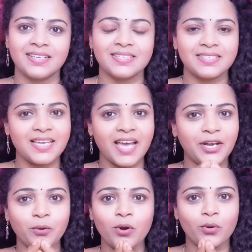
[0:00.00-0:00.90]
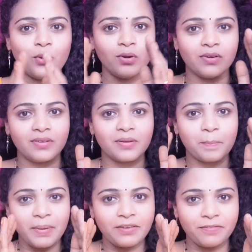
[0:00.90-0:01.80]
see I told no,
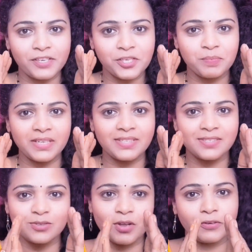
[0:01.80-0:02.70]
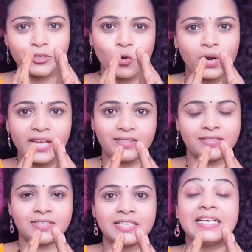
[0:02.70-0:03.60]
big fish means you have to show like
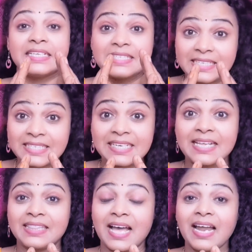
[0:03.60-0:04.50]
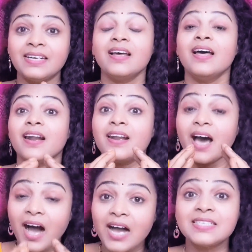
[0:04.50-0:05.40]
this, just like that.
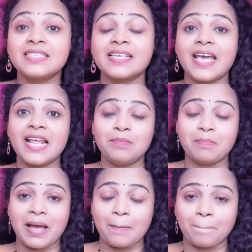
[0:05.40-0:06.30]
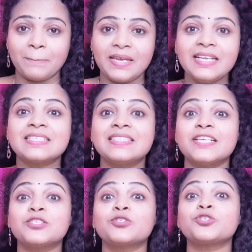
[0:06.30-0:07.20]
Large scale map means they
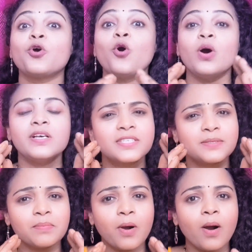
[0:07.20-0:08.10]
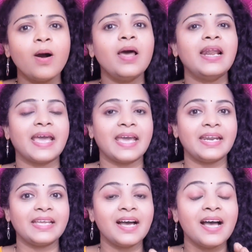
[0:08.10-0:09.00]
show a small
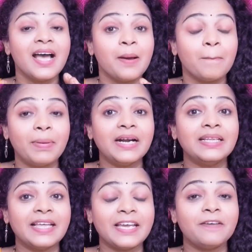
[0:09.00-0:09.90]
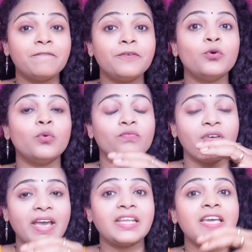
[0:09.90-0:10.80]
area but they give you
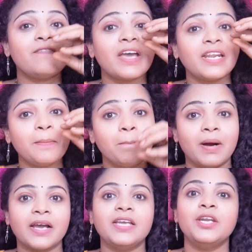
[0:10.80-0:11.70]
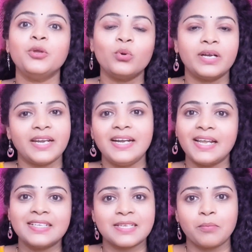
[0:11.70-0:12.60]
very very minute
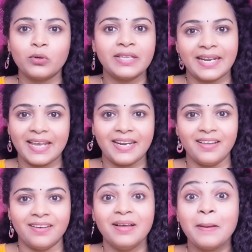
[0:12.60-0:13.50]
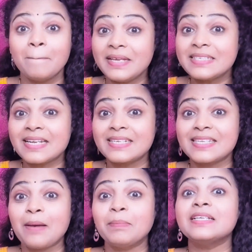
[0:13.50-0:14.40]
details about that area. Best
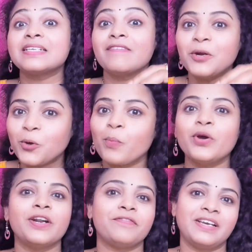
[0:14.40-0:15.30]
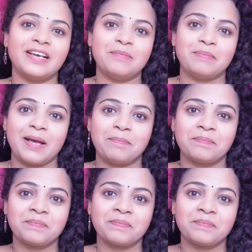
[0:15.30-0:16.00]
example is our topographical map.